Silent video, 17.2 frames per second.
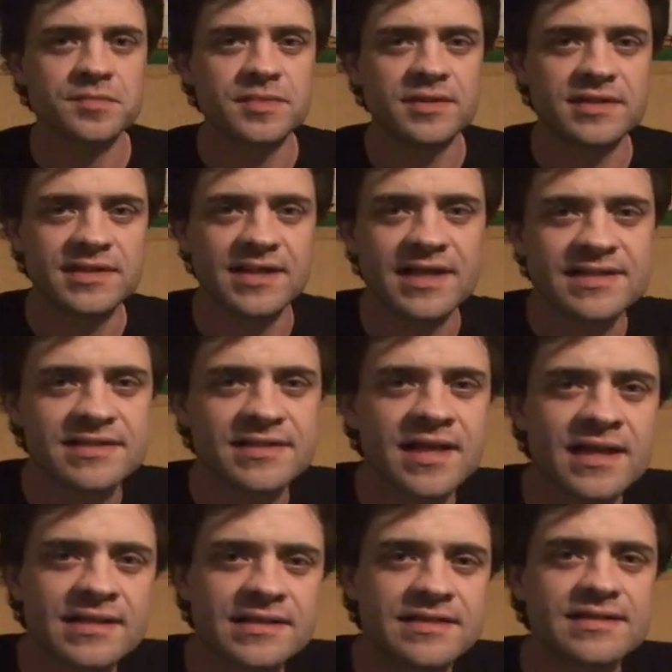but that's
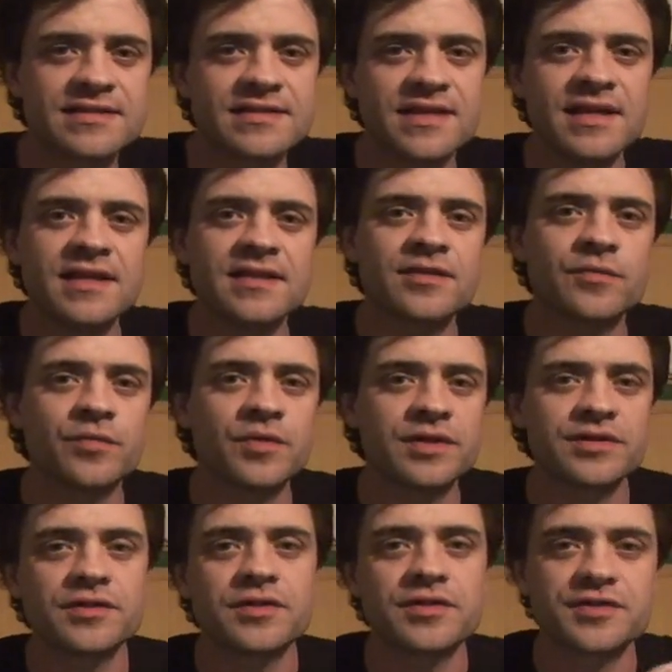not to say that
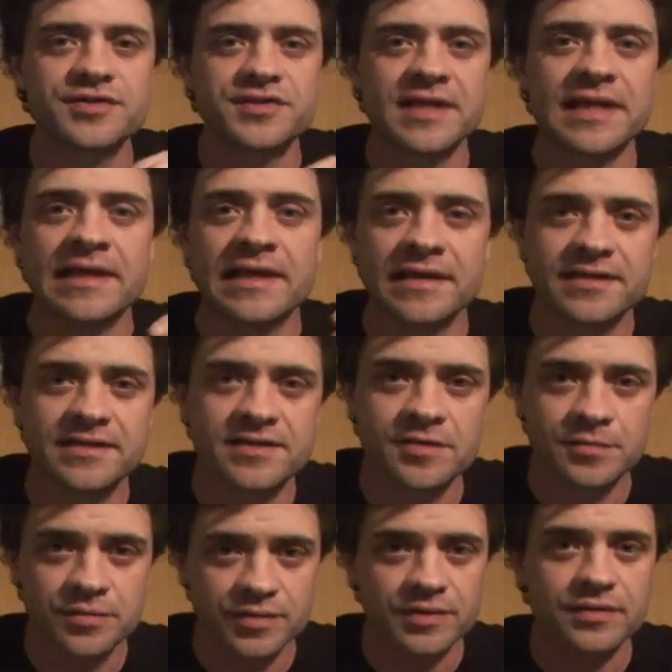what they're saying
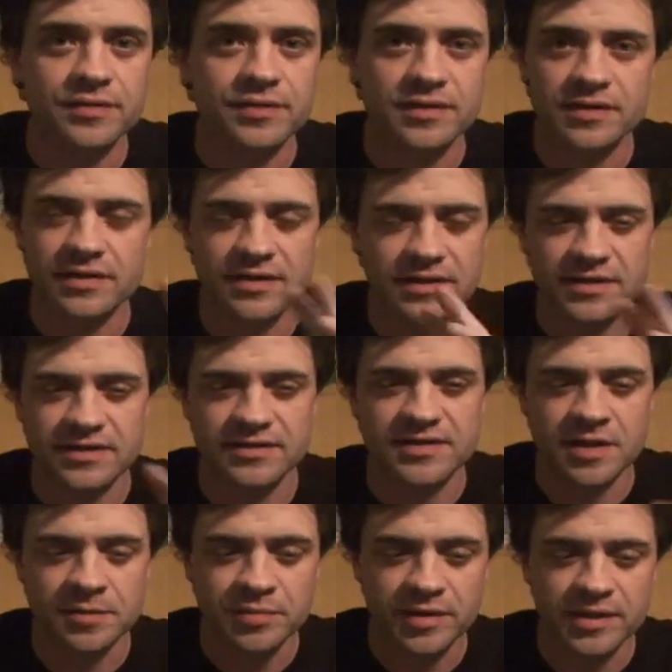
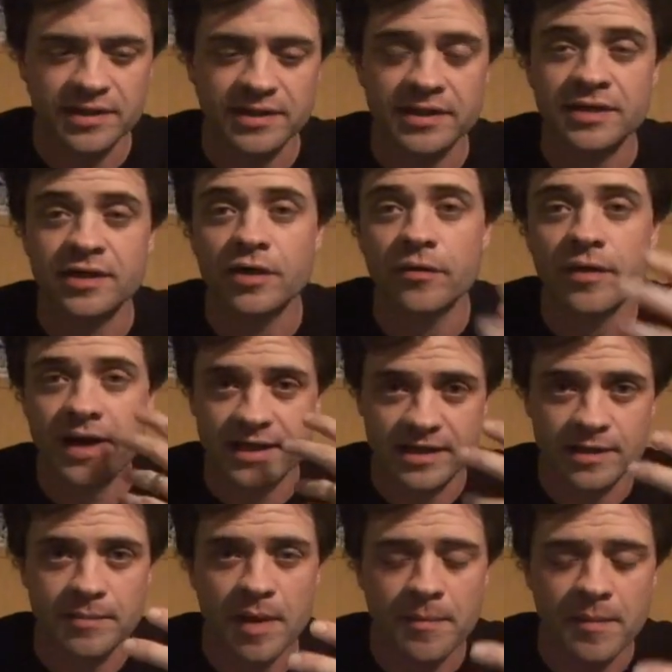is completely
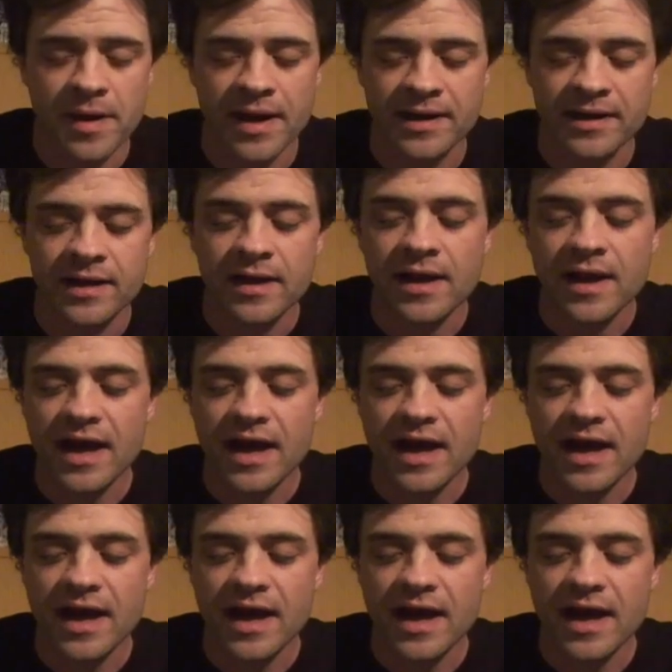incorrect in my mind.